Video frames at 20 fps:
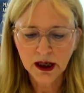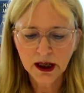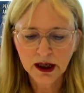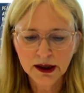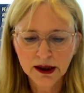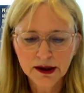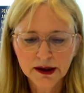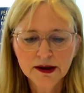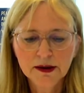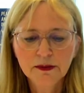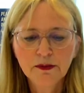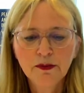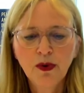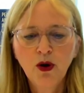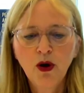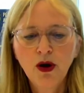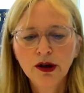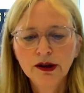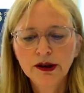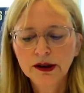it is
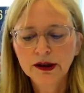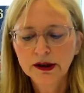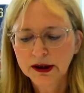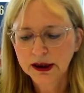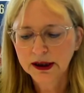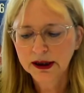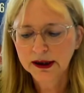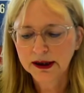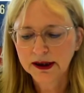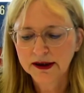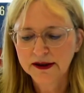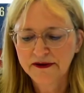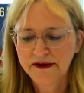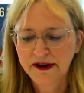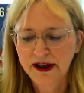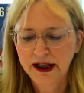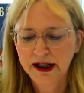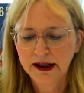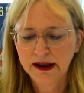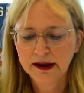important in this
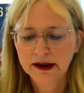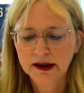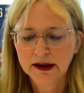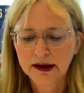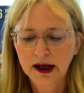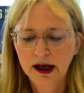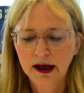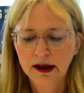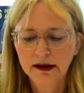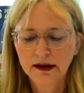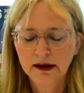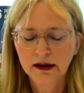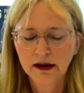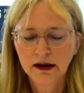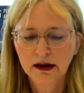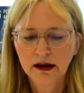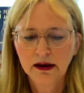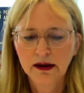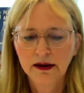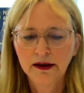phase
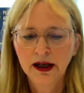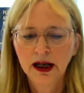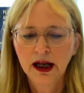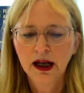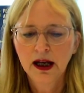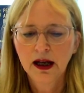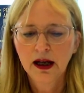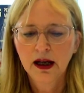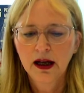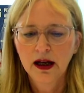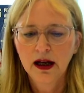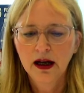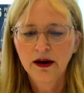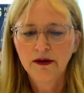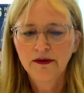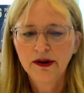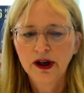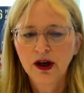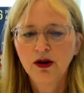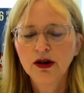that
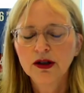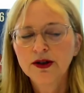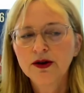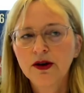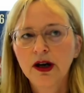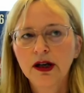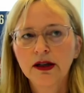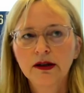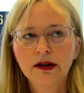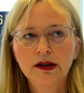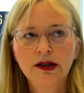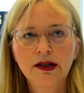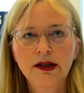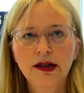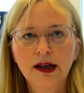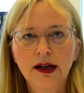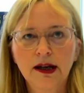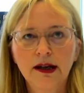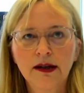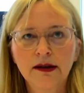we also
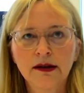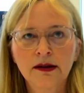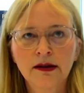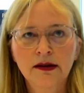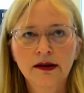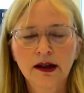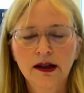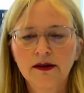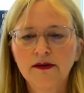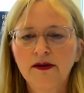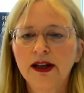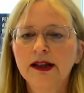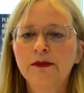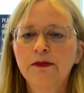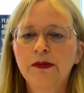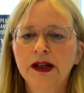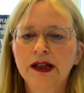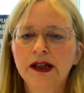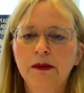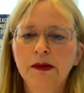understand that when
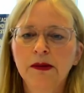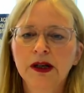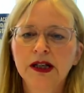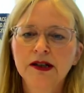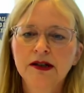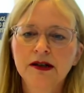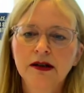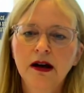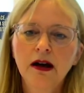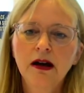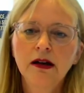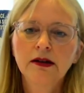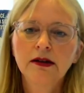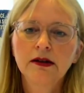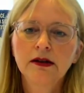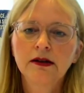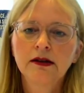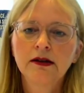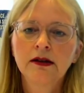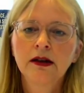the pandemic
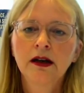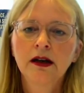started,